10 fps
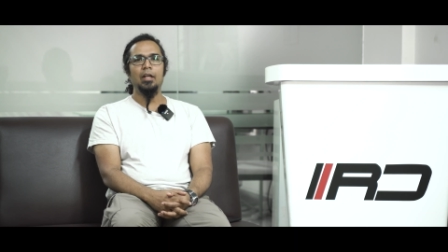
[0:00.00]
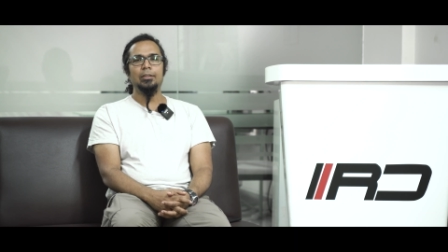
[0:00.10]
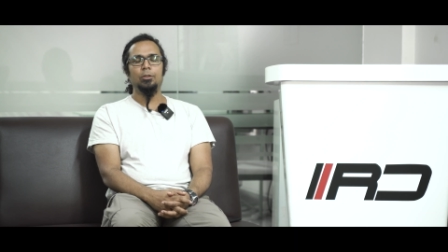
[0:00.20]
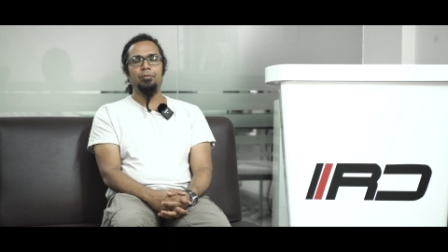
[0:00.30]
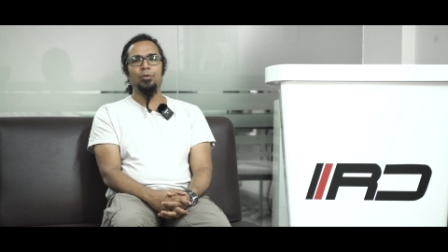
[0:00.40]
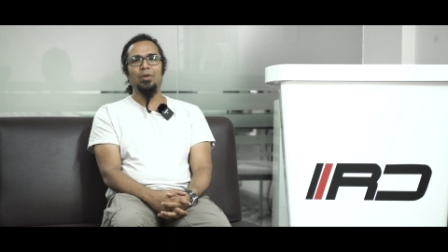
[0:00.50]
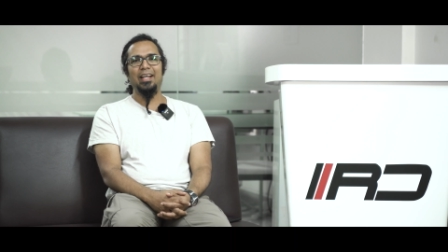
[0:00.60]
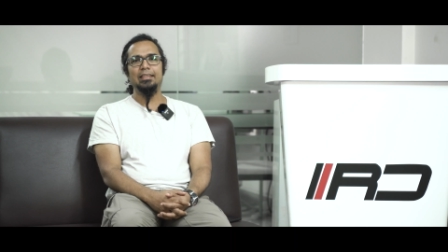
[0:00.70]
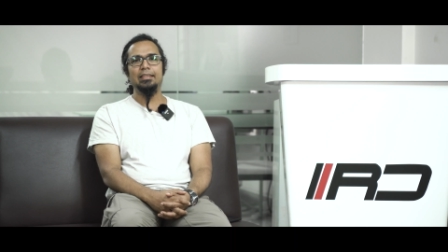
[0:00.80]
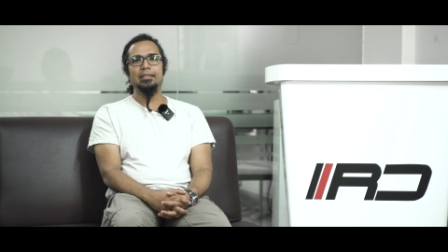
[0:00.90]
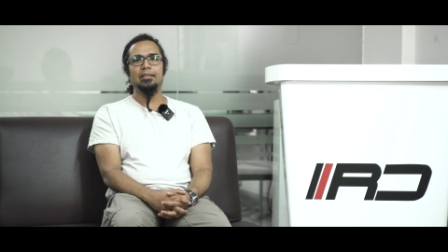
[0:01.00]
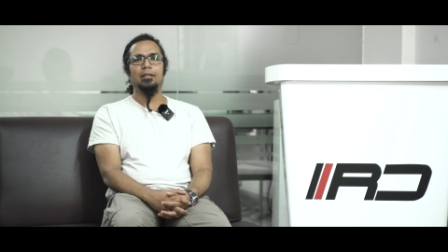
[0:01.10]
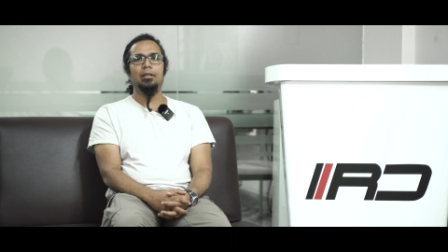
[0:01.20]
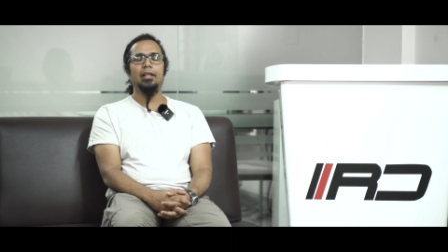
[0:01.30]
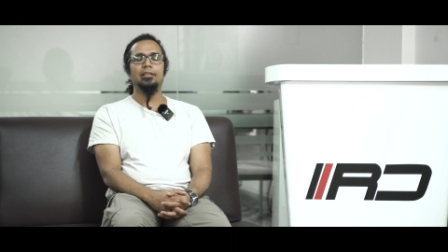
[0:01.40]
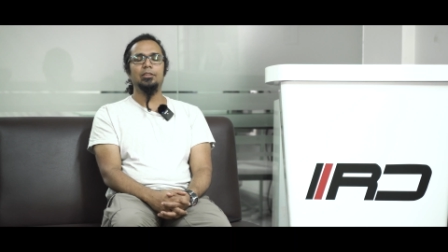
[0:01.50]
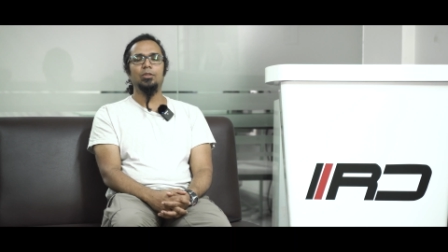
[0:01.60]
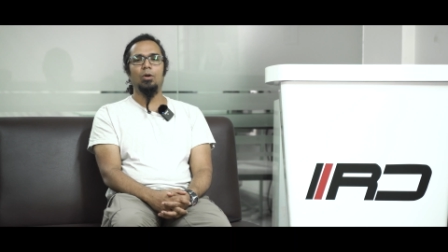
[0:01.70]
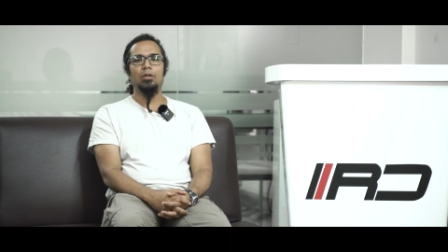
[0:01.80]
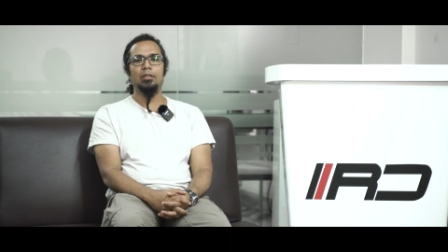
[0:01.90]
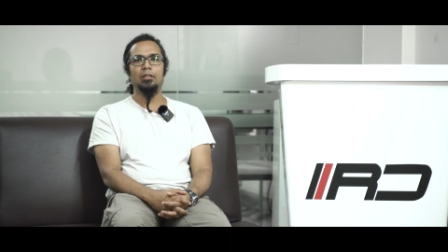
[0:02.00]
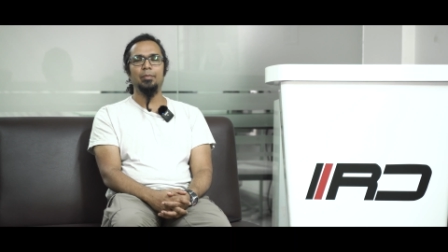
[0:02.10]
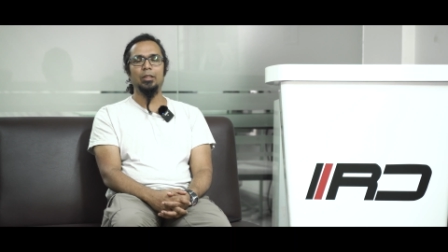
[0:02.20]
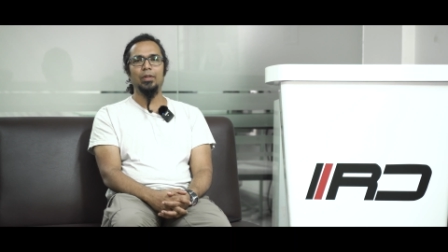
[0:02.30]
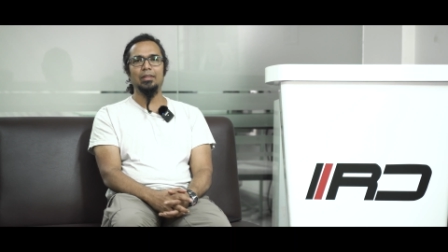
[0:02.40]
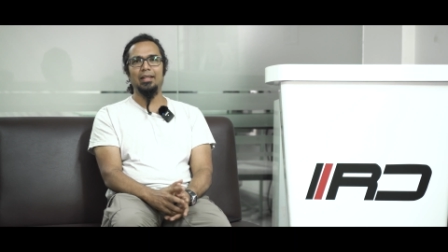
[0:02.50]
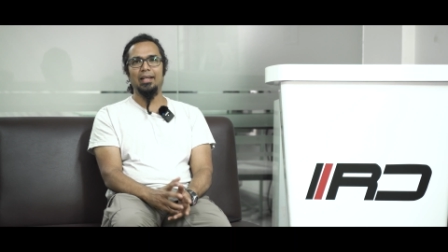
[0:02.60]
So FuelX is installed between the